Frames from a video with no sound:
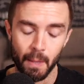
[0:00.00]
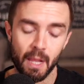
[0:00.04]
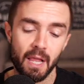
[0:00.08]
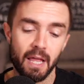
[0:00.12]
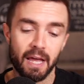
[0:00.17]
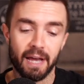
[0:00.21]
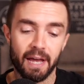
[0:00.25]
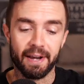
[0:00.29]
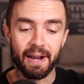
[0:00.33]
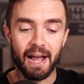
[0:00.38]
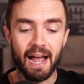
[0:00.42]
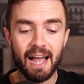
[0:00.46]

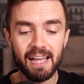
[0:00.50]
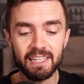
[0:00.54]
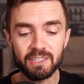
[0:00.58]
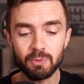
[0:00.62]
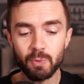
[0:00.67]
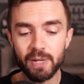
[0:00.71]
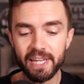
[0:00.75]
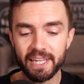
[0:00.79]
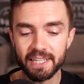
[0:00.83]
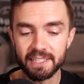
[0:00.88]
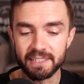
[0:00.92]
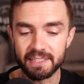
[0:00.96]
And as we
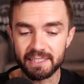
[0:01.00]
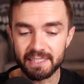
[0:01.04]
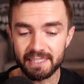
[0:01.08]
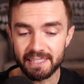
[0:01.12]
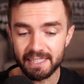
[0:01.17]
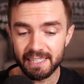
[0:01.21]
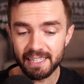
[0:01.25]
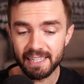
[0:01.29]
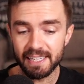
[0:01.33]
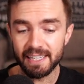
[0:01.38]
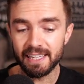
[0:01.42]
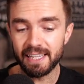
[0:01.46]
can
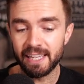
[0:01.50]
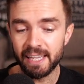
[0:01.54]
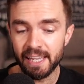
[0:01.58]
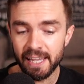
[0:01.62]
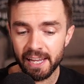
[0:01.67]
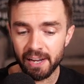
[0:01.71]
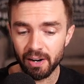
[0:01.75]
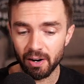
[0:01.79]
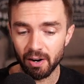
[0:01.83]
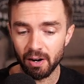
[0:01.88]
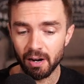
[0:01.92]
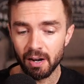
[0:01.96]
see
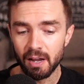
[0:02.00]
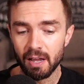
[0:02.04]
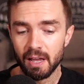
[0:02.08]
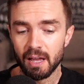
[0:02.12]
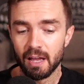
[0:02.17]
here,